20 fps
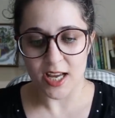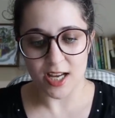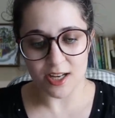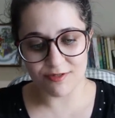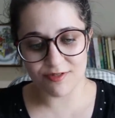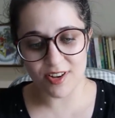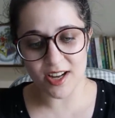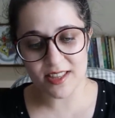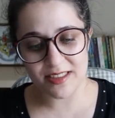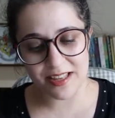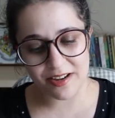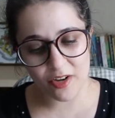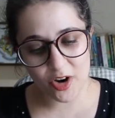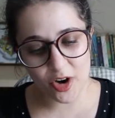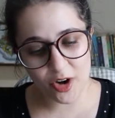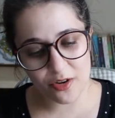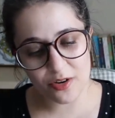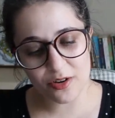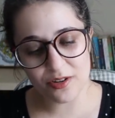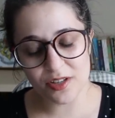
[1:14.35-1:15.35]
In fact, there
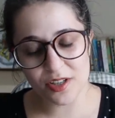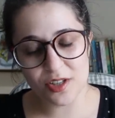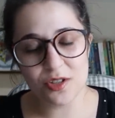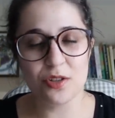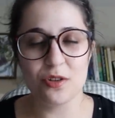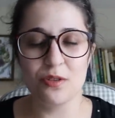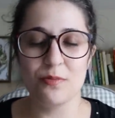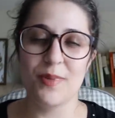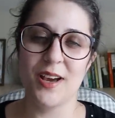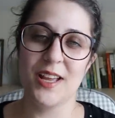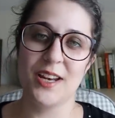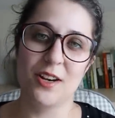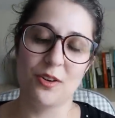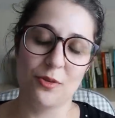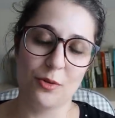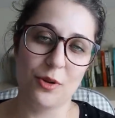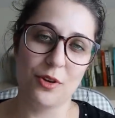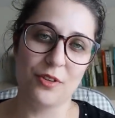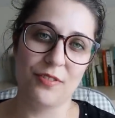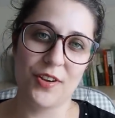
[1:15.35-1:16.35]
are only two men in
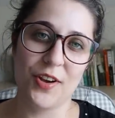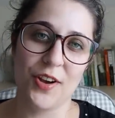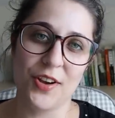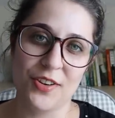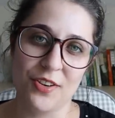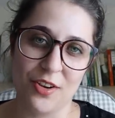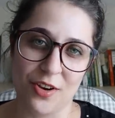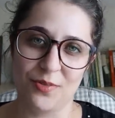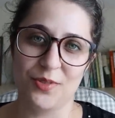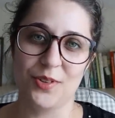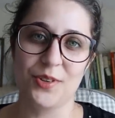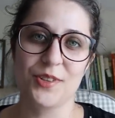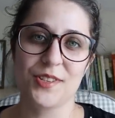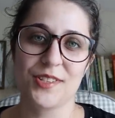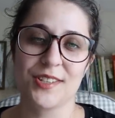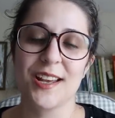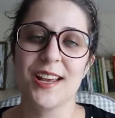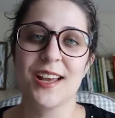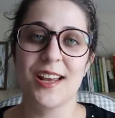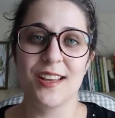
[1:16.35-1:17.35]
all of her
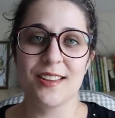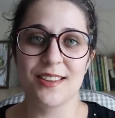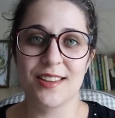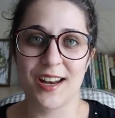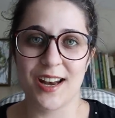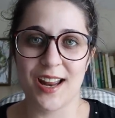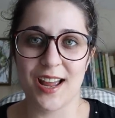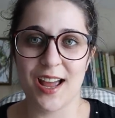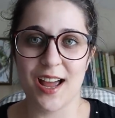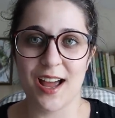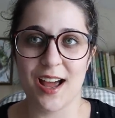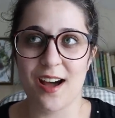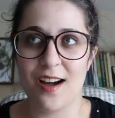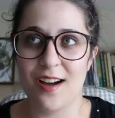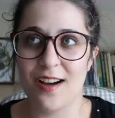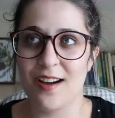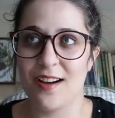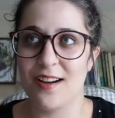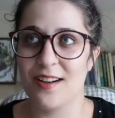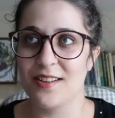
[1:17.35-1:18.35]
novels that
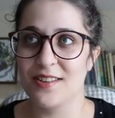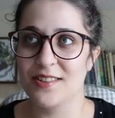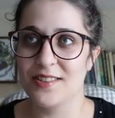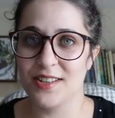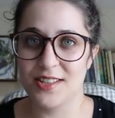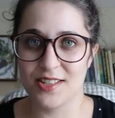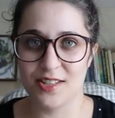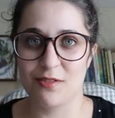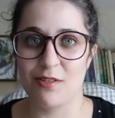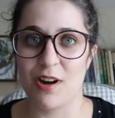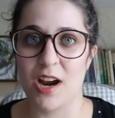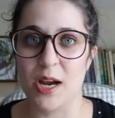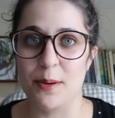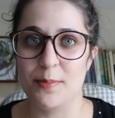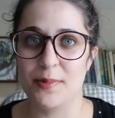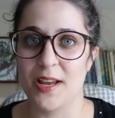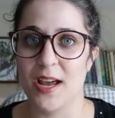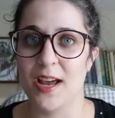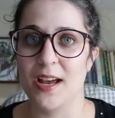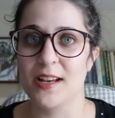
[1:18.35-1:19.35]
are
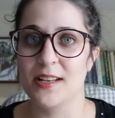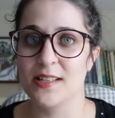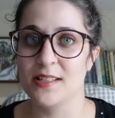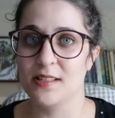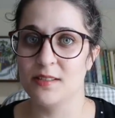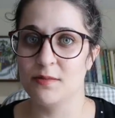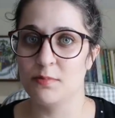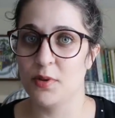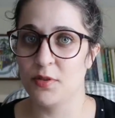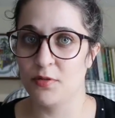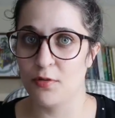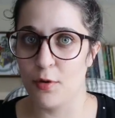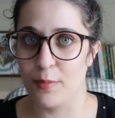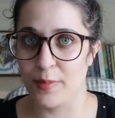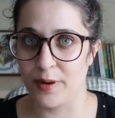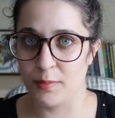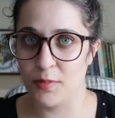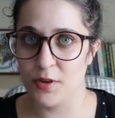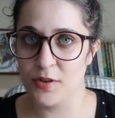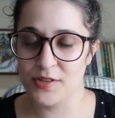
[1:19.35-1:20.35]
described as
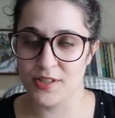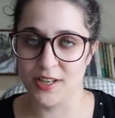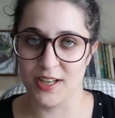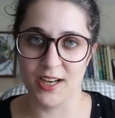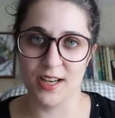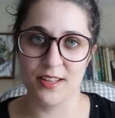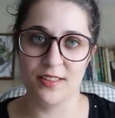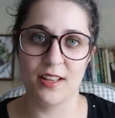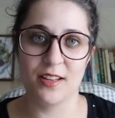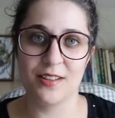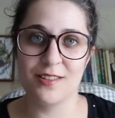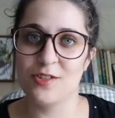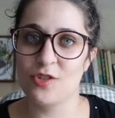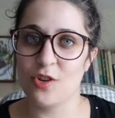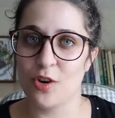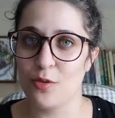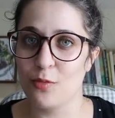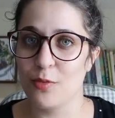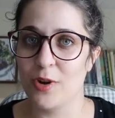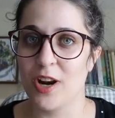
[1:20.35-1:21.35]
performing music, and that's
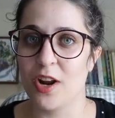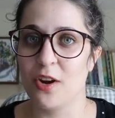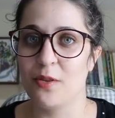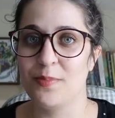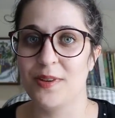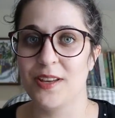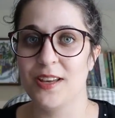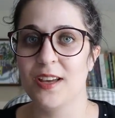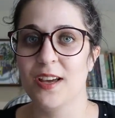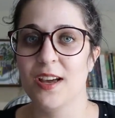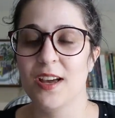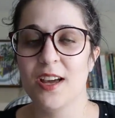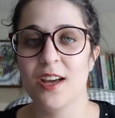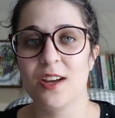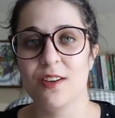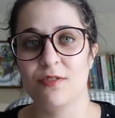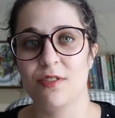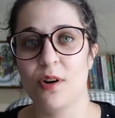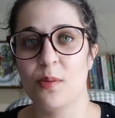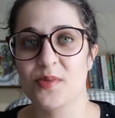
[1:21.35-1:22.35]
John Willoughby
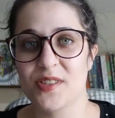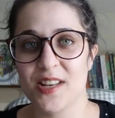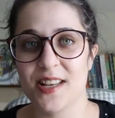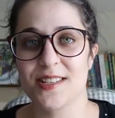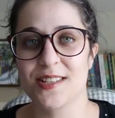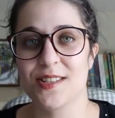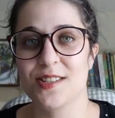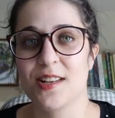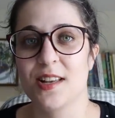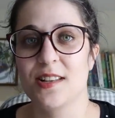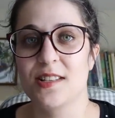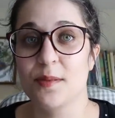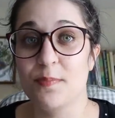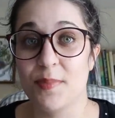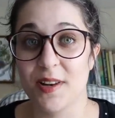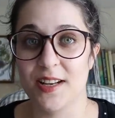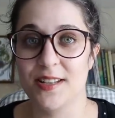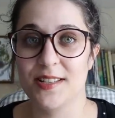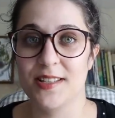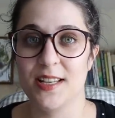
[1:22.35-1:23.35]
from Sense and
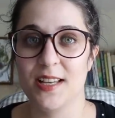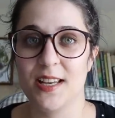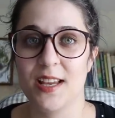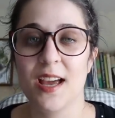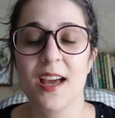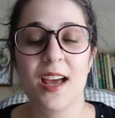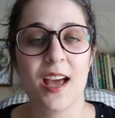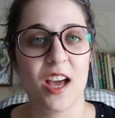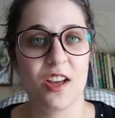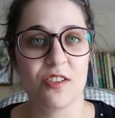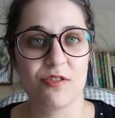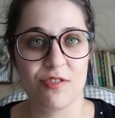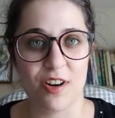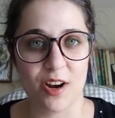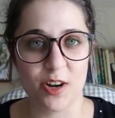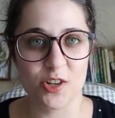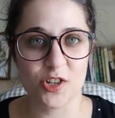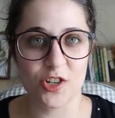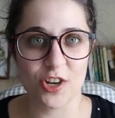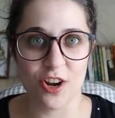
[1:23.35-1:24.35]
Sensibility and
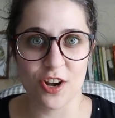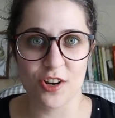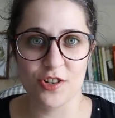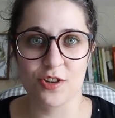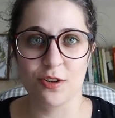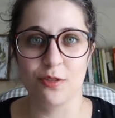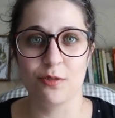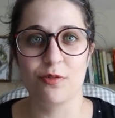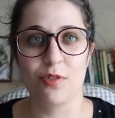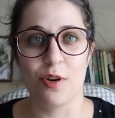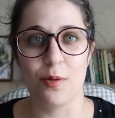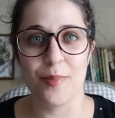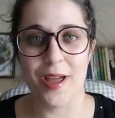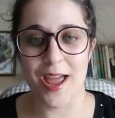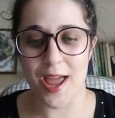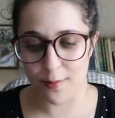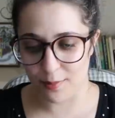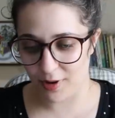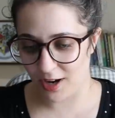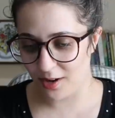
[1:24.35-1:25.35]
Frank Churchill from
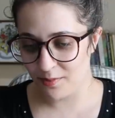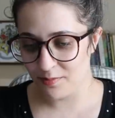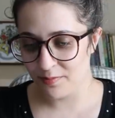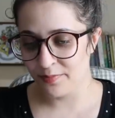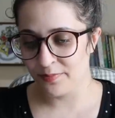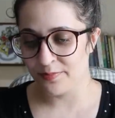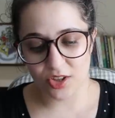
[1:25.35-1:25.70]
Emma.